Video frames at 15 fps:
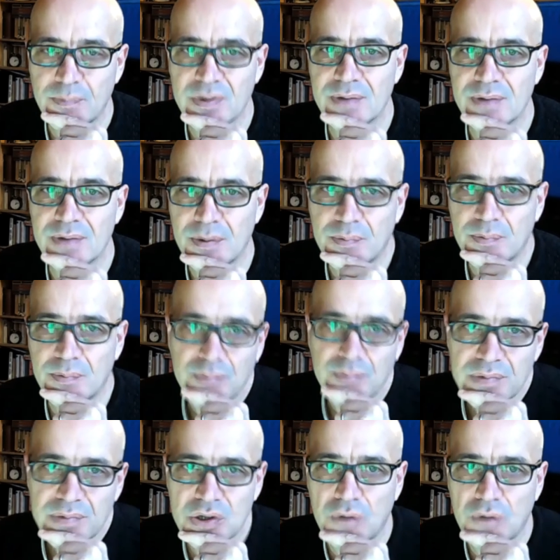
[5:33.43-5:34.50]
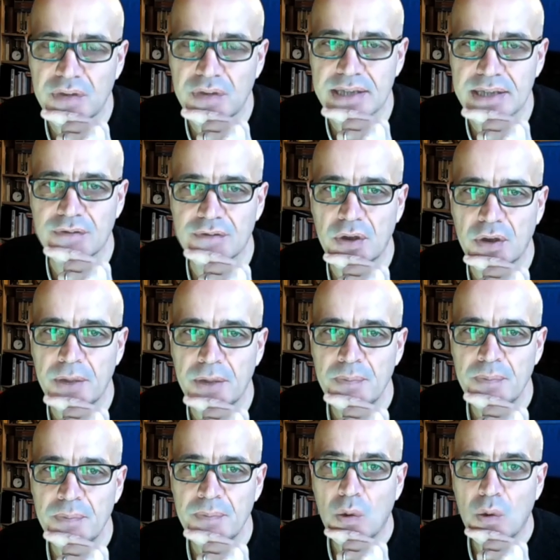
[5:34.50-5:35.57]
you know, solve things for you.
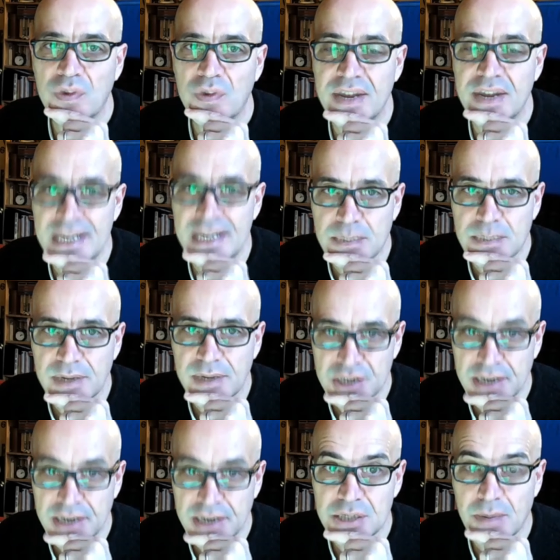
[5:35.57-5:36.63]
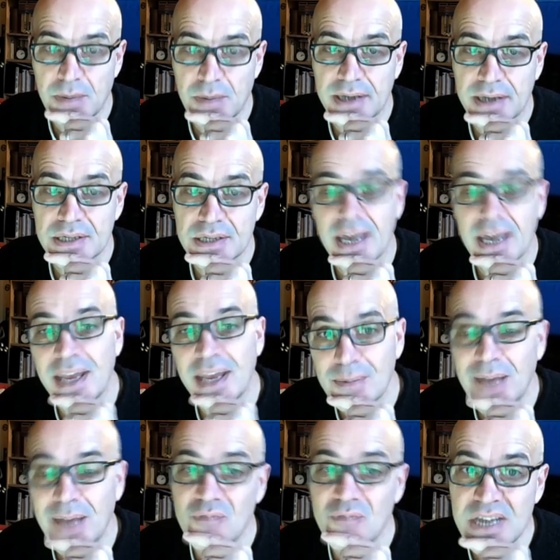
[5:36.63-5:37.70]
There needs to be a change in mindset, and
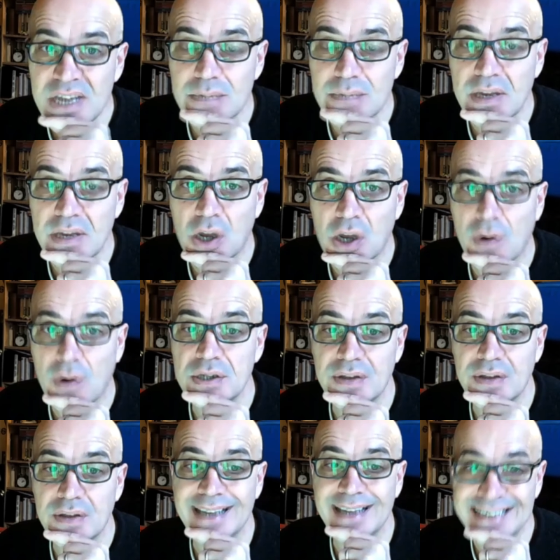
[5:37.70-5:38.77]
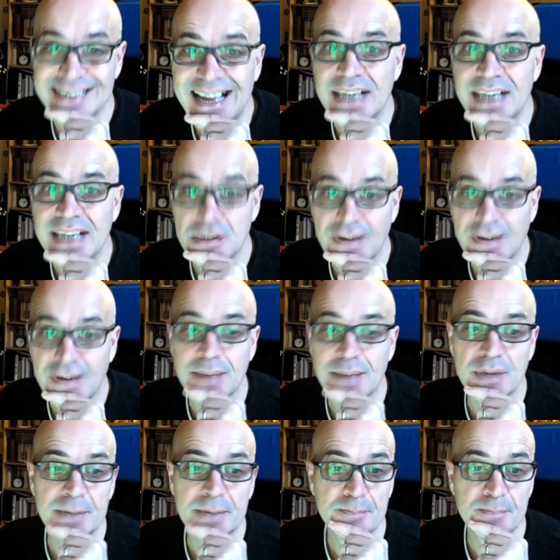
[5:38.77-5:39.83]
I'm reasonably encouraged that that's kind of happening.